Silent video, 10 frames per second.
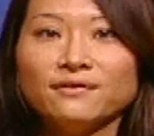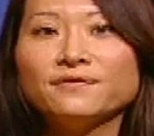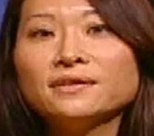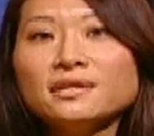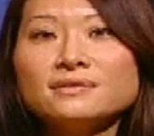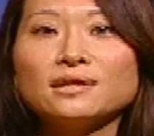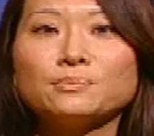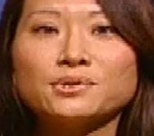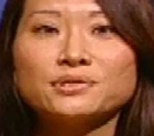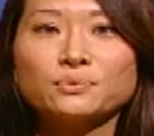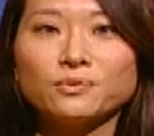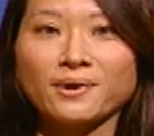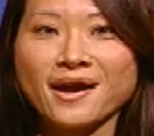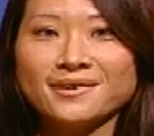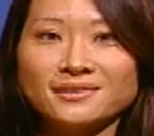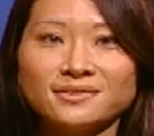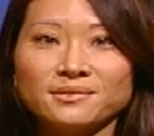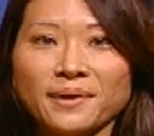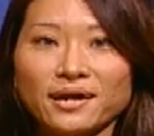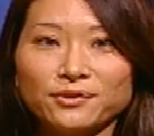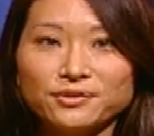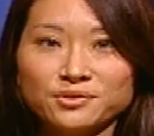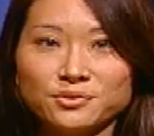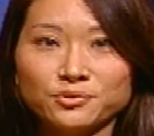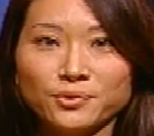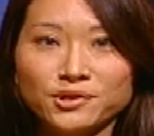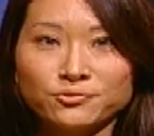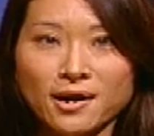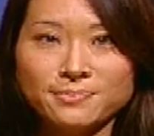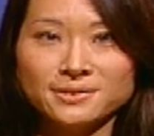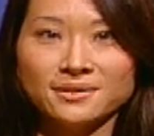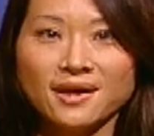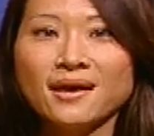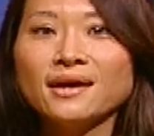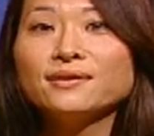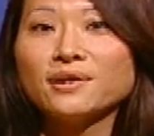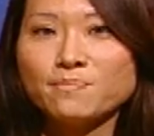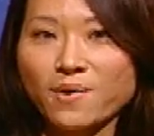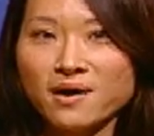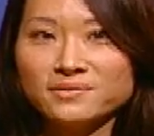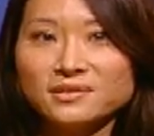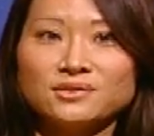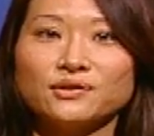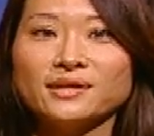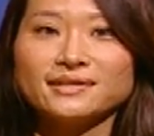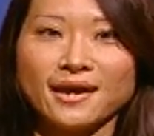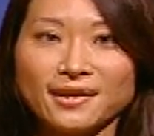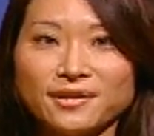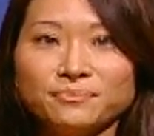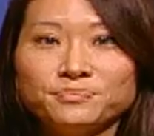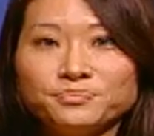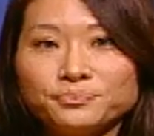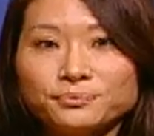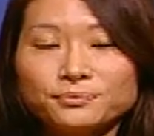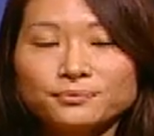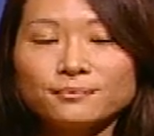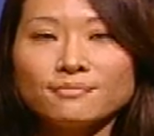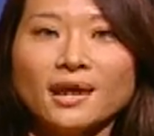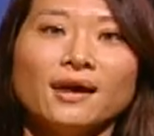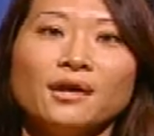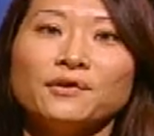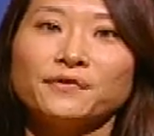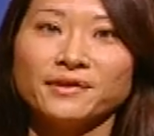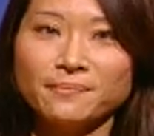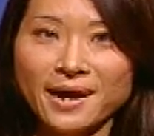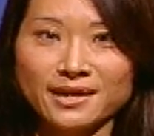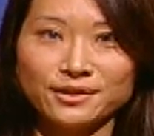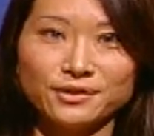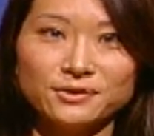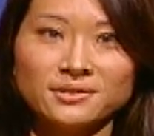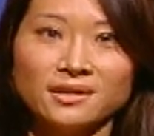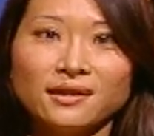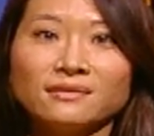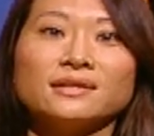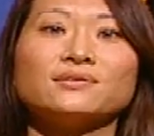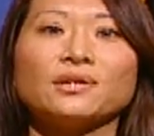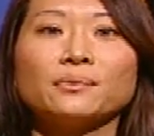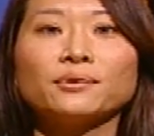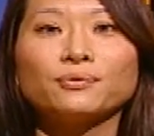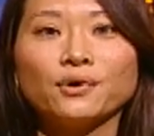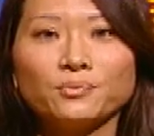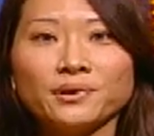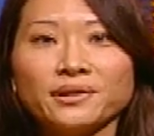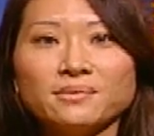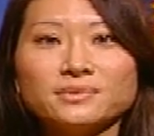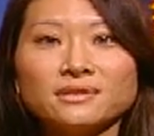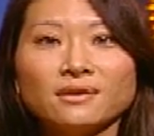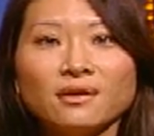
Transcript: Finley's numbers will rise as the Packers use quick drops and dump-offs to the tight end. For the bad news, let's start with Roy Williams.